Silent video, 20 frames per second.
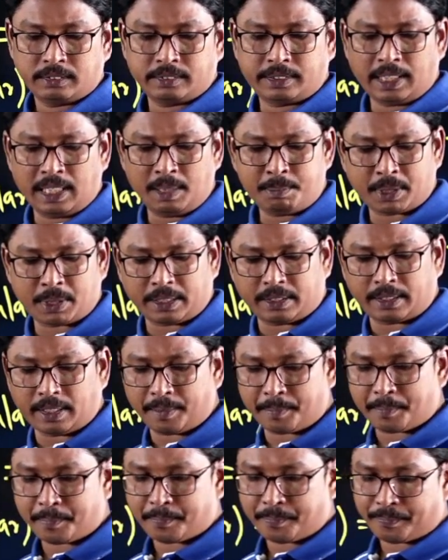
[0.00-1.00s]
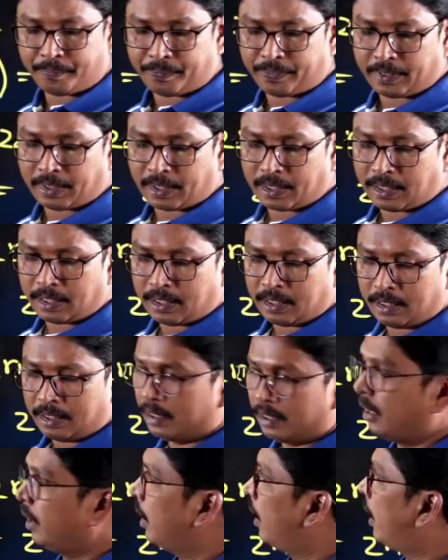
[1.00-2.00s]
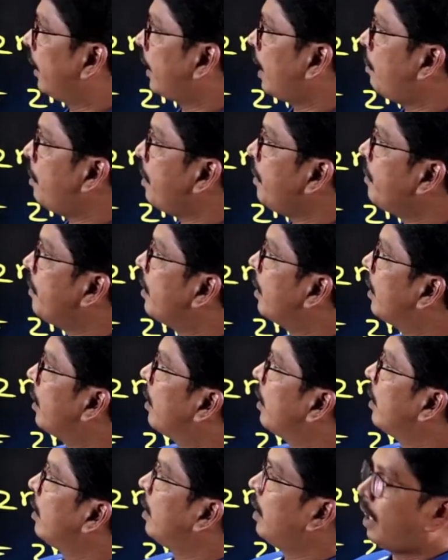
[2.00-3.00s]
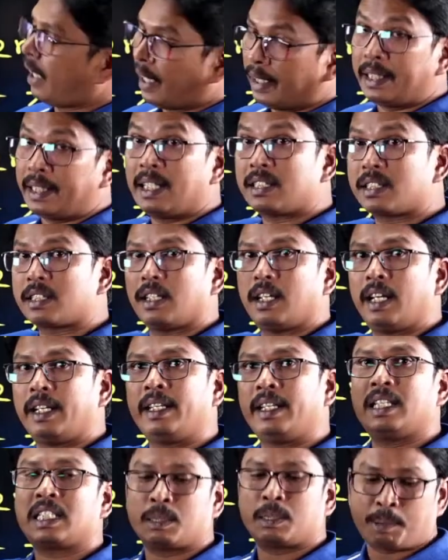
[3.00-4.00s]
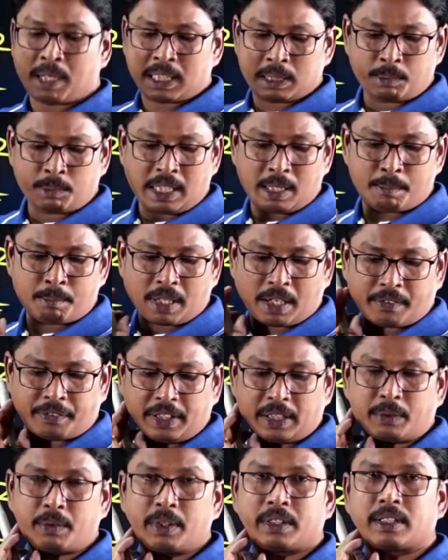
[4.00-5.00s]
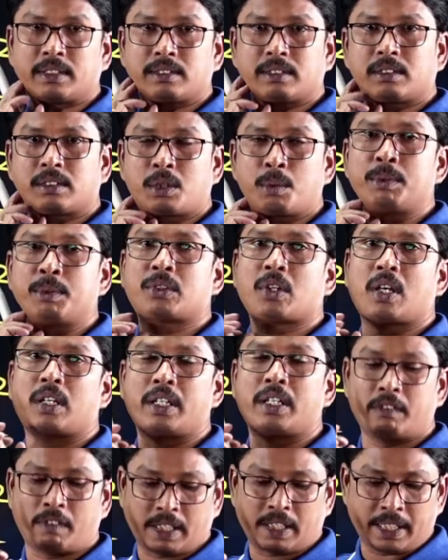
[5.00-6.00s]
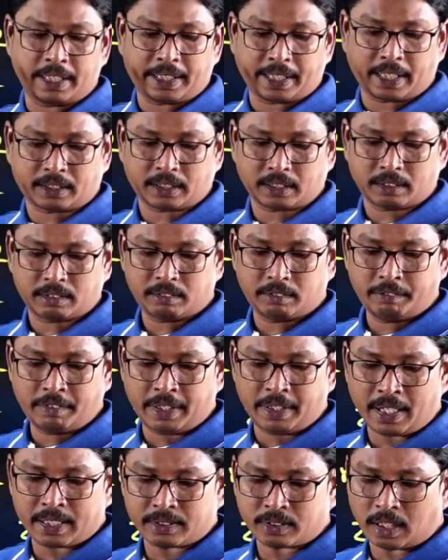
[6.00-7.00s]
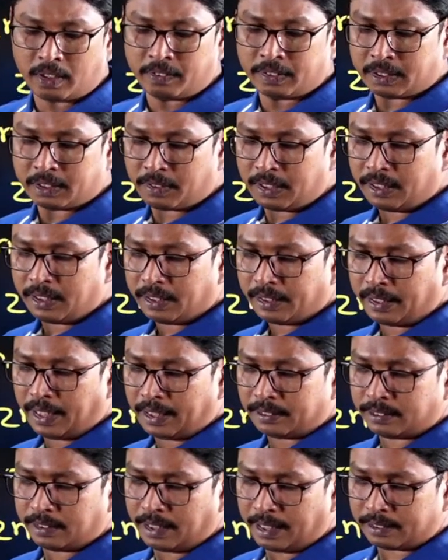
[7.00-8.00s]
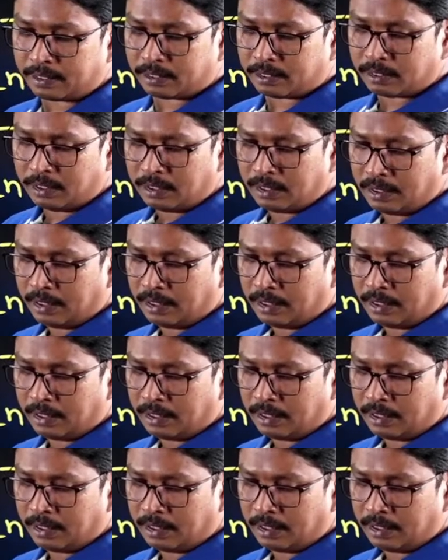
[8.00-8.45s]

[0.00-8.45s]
Dilip Satya. Tell me, highest possible number of equations to be solved in one iteration. Where you are solving that one? Yes.